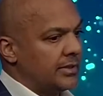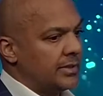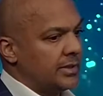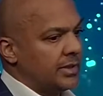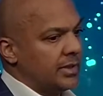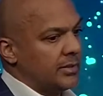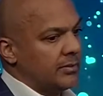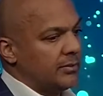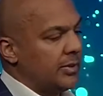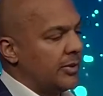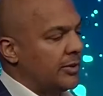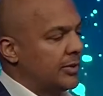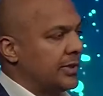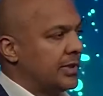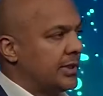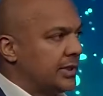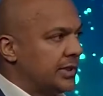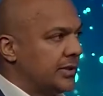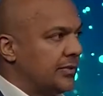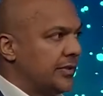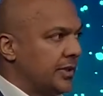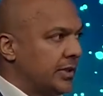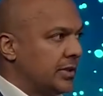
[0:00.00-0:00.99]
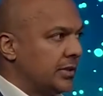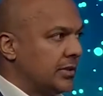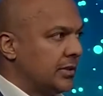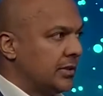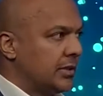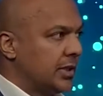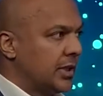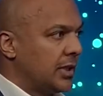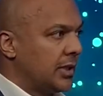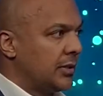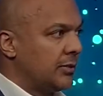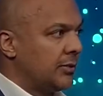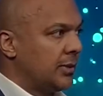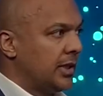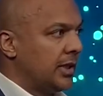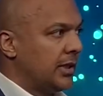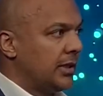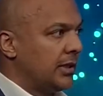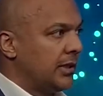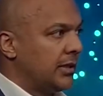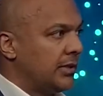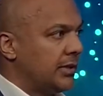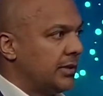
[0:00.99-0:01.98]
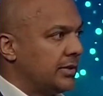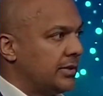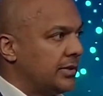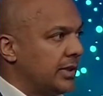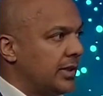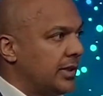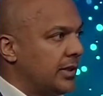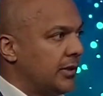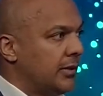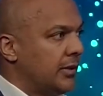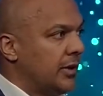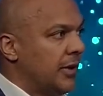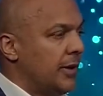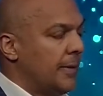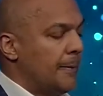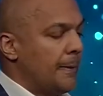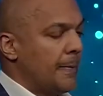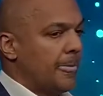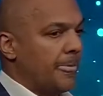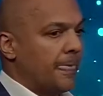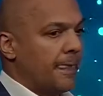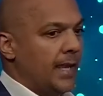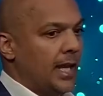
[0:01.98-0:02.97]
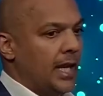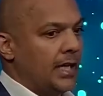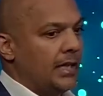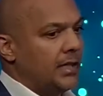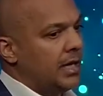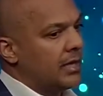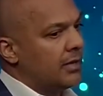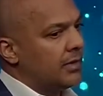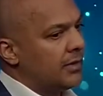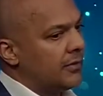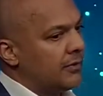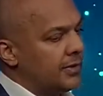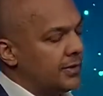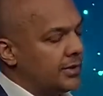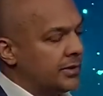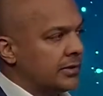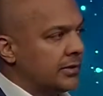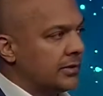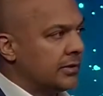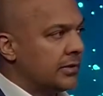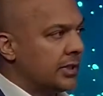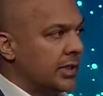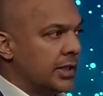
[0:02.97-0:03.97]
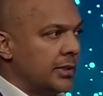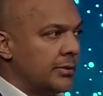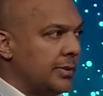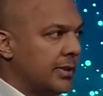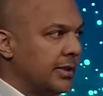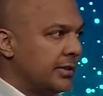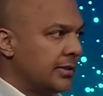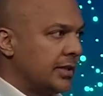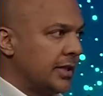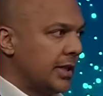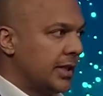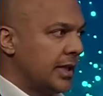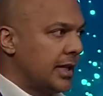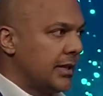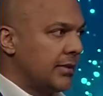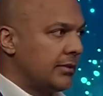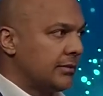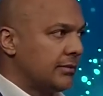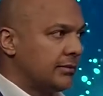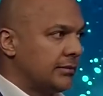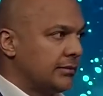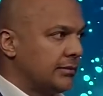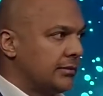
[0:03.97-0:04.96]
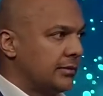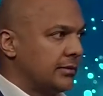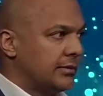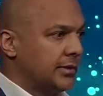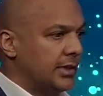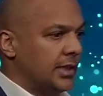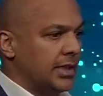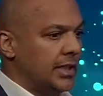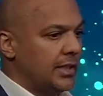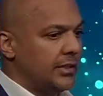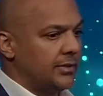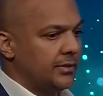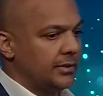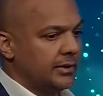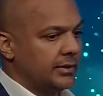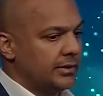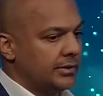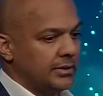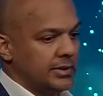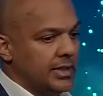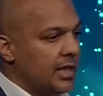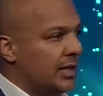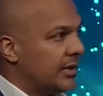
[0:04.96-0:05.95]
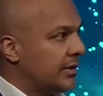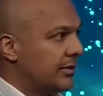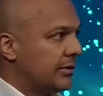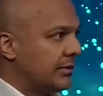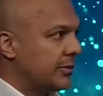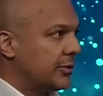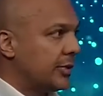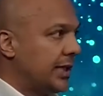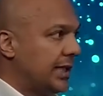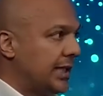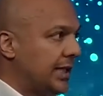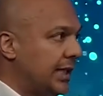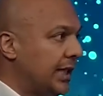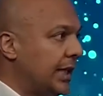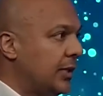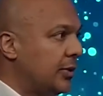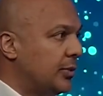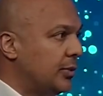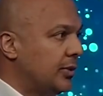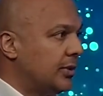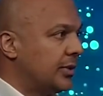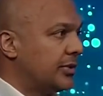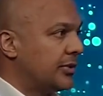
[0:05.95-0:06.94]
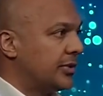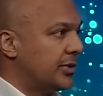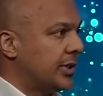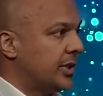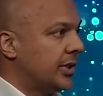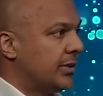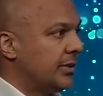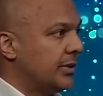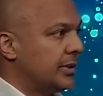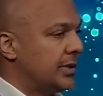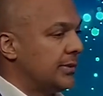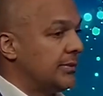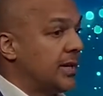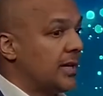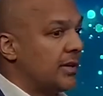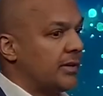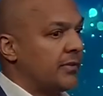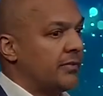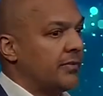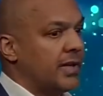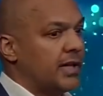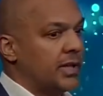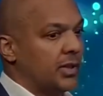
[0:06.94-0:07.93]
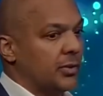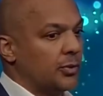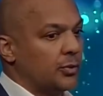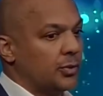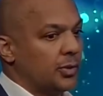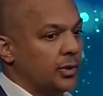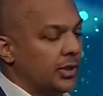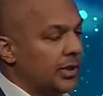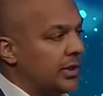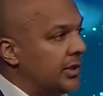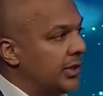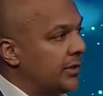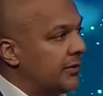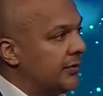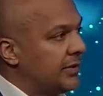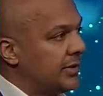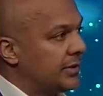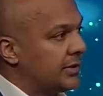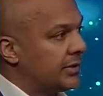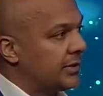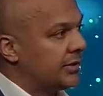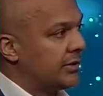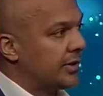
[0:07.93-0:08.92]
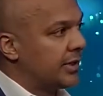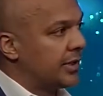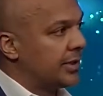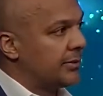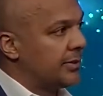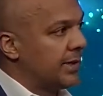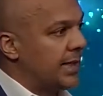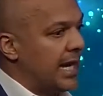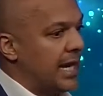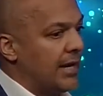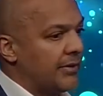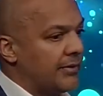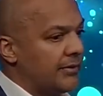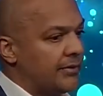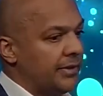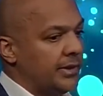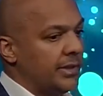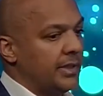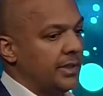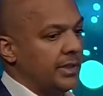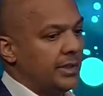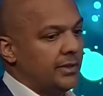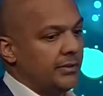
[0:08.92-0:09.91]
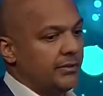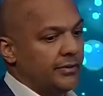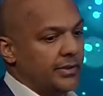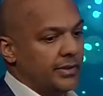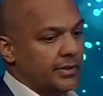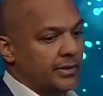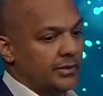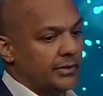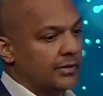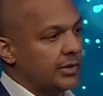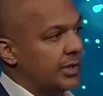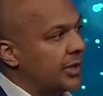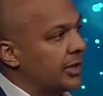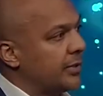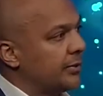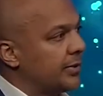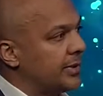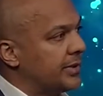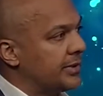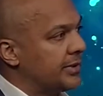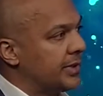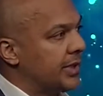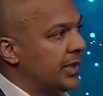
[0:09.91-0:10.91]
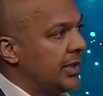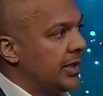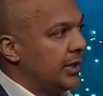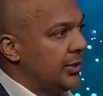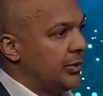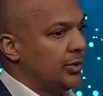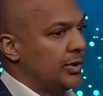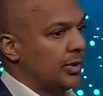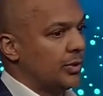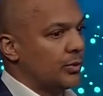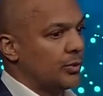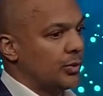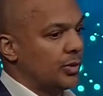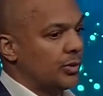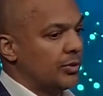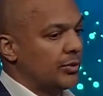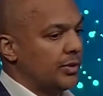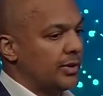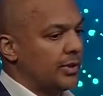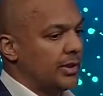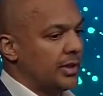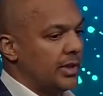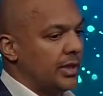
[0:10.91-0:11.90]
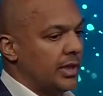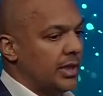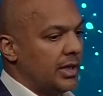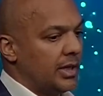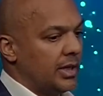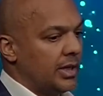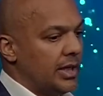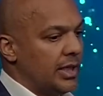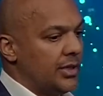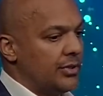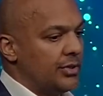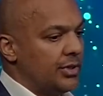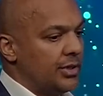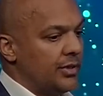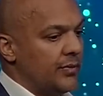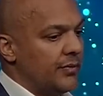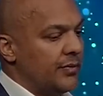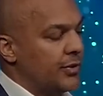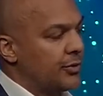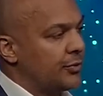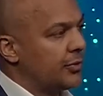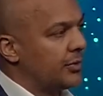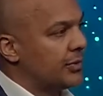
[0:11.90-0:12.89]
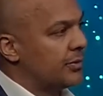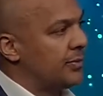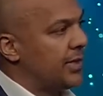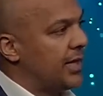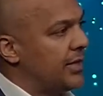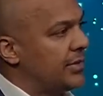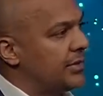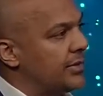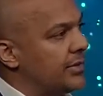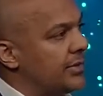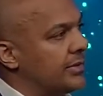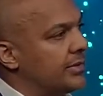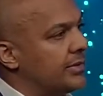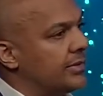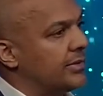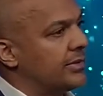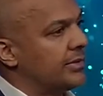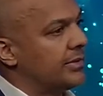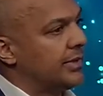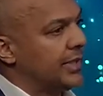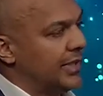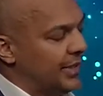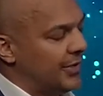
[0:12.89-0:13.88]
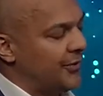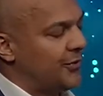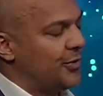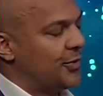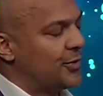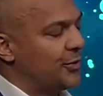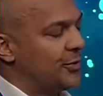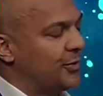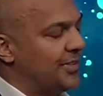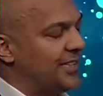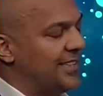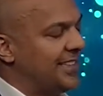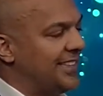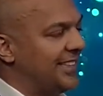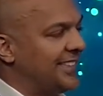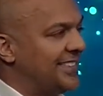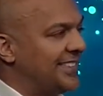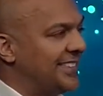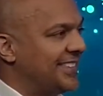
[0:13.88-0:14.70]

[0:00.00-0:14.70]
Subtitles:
component is physical therapy. So, and not all physical therapy is cut out, is not created equal. So it's a matter of finding a really good physical therapy outfit and physical therapist who can work with each individual's patient's individual needs.